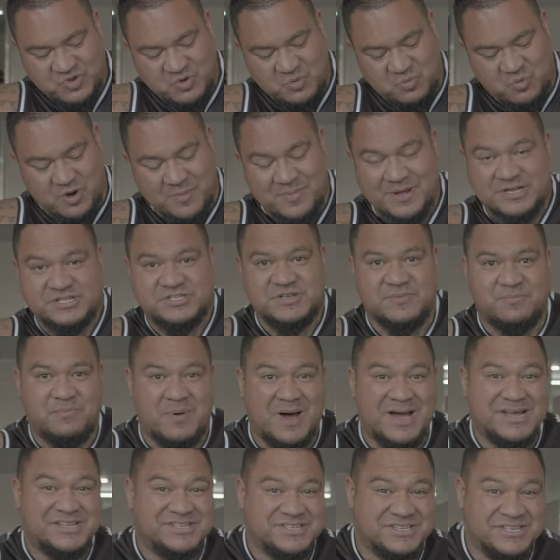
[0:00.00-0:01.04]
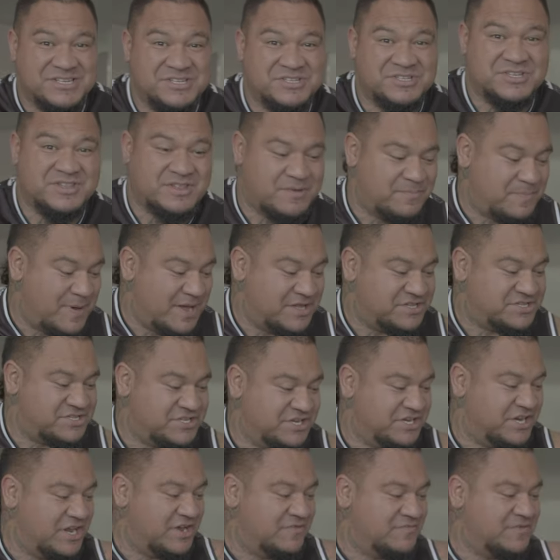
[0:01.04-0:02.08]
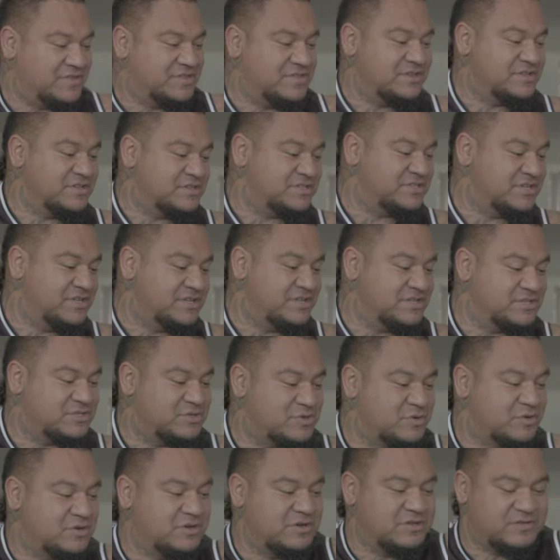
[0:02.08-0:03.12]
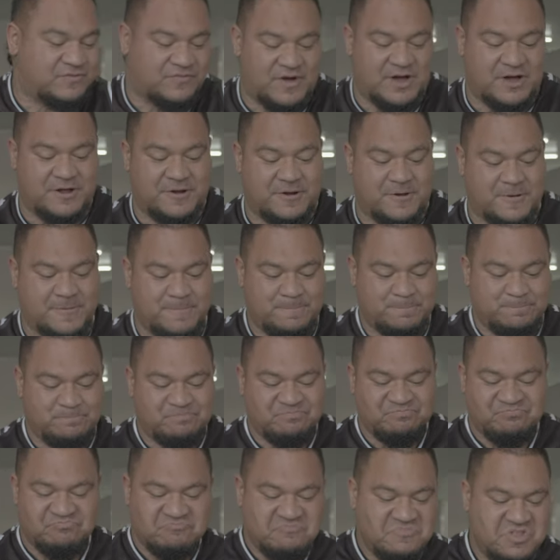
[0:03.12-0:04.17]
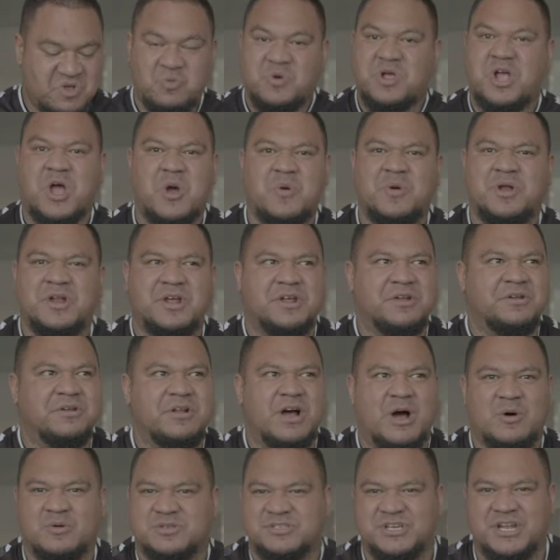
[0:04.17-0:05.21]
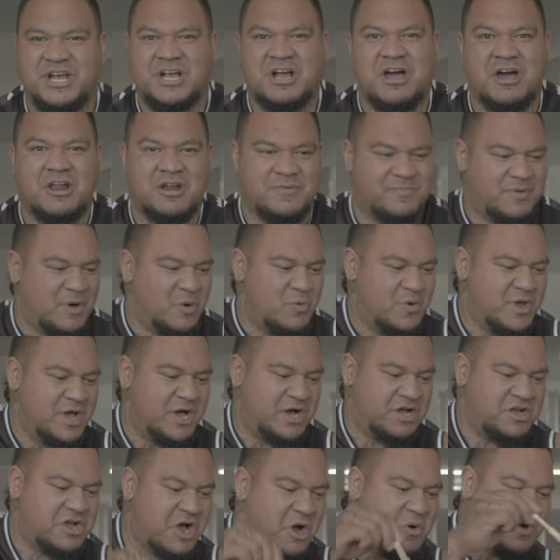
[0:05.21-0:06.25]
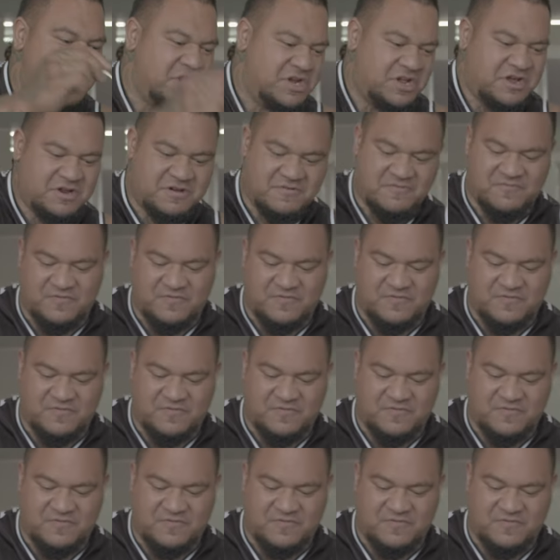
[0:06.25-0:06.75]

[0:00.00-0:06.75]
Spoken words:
We're about to bite into the patty and everything to see this goodness, whānau. We're going in. I was on a cutter, but we are going in,